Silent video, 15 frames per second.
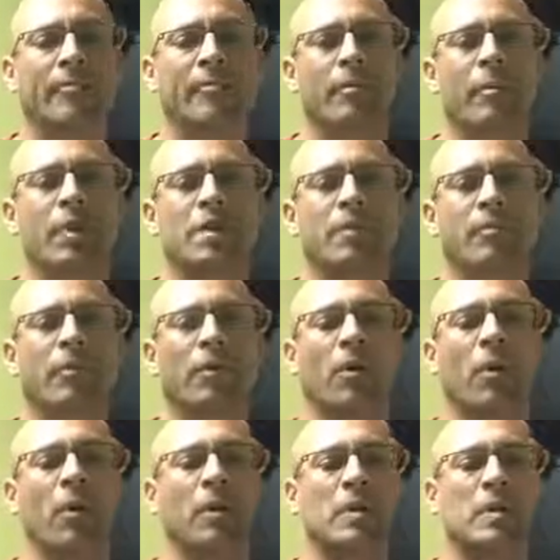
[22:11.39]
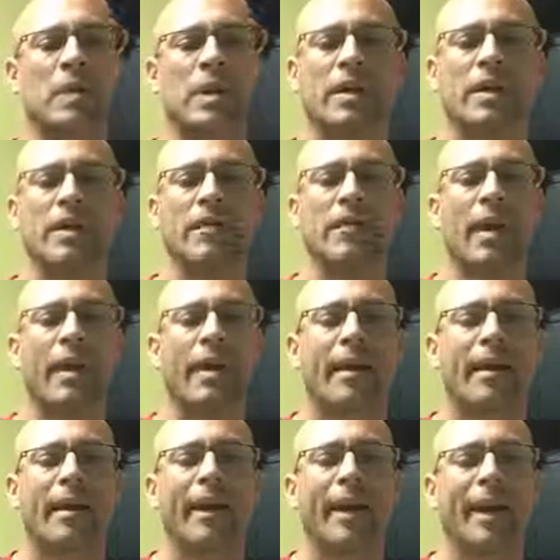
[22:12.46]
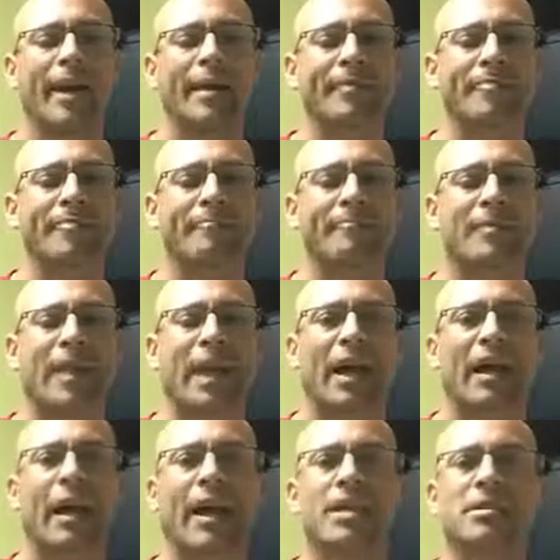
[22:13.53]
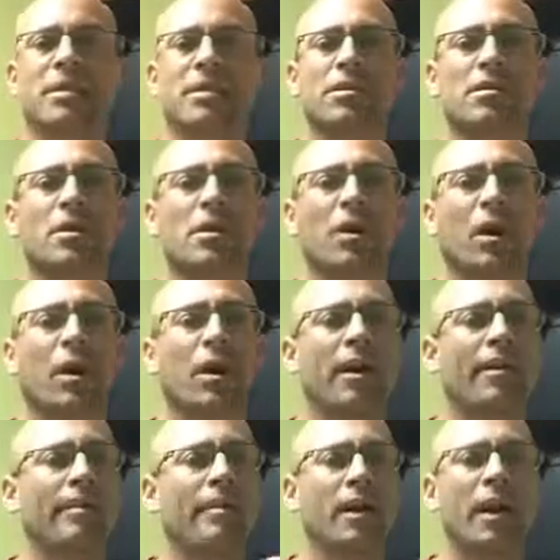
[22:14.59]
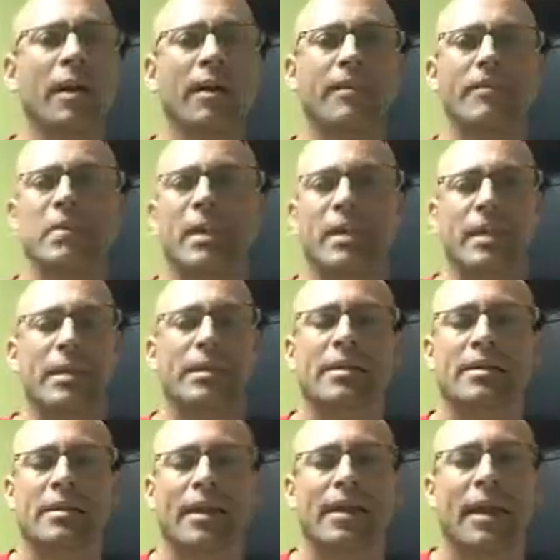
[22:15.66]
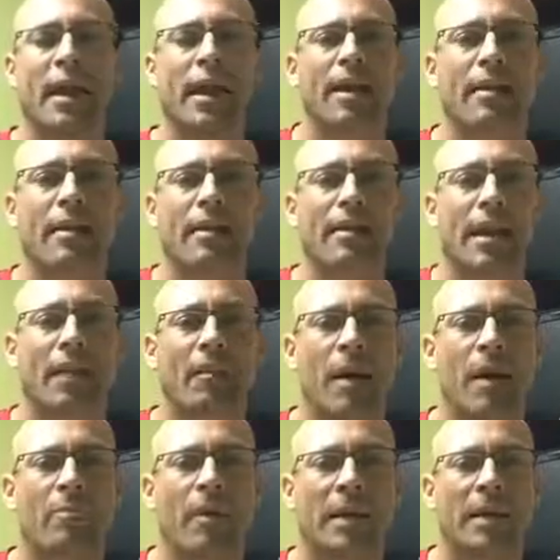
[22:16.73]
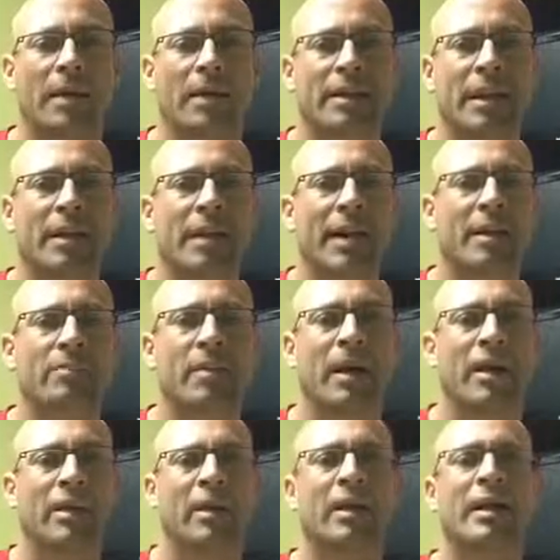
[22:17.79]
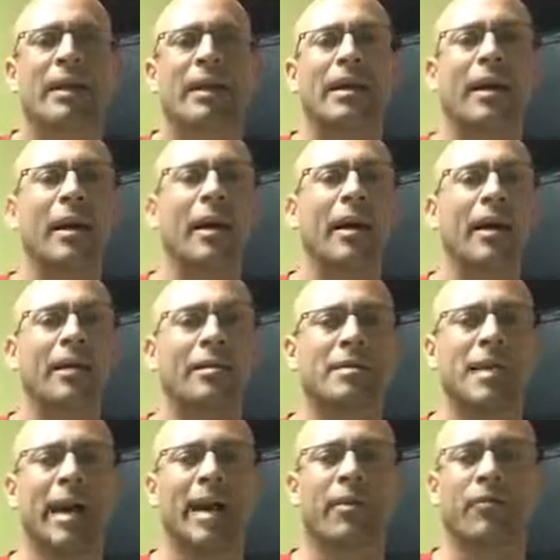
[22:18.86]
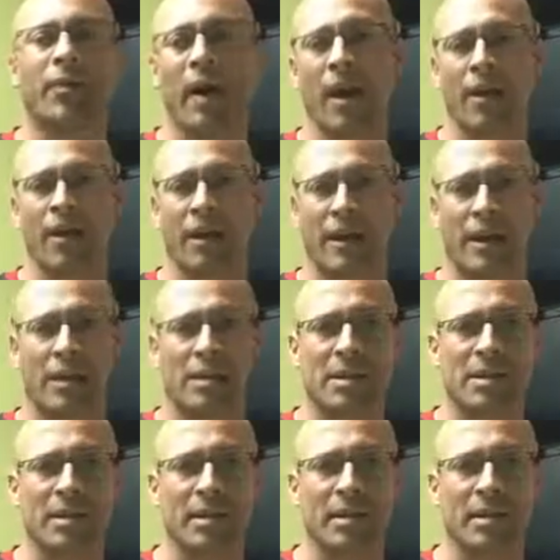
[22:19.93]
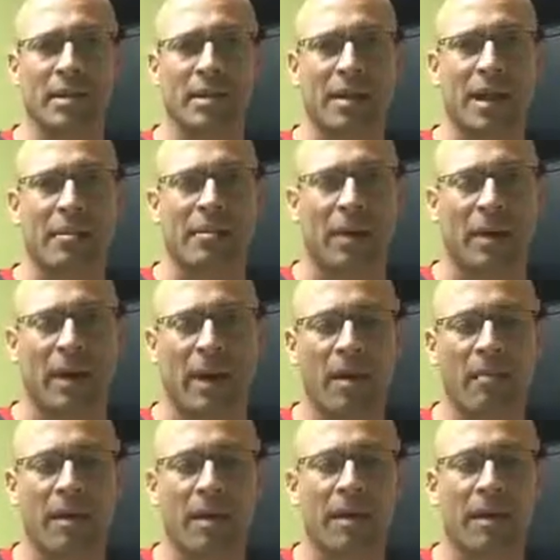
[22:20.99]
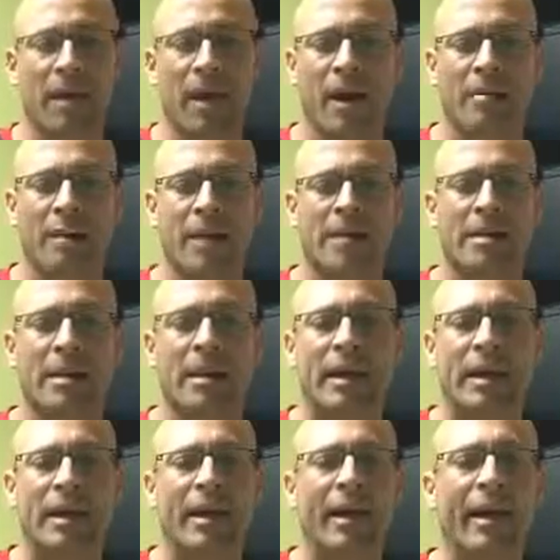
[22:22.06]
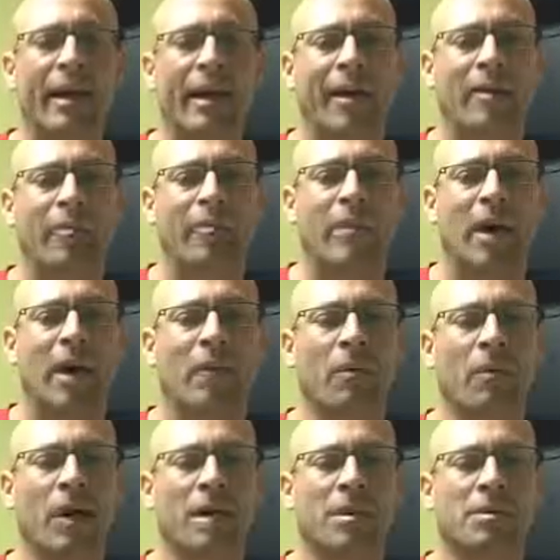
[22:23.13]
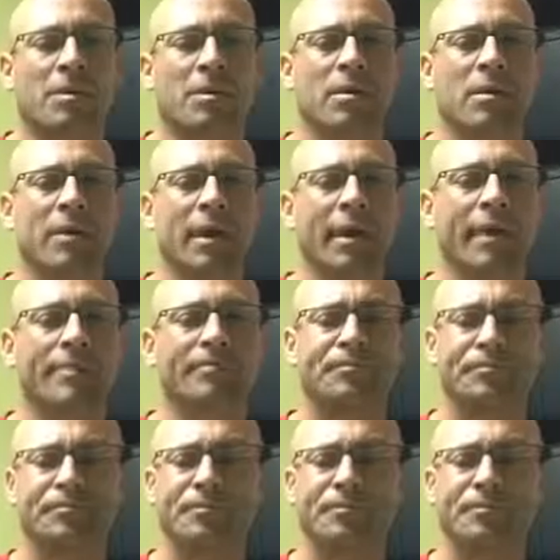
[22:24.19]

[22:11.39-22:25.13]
once and for all. So again, guys, those of you on, seeing this, hit that wow button, hit that like button, tag a friend that needs to see this, type their name in the comments. Otherwise, certainly,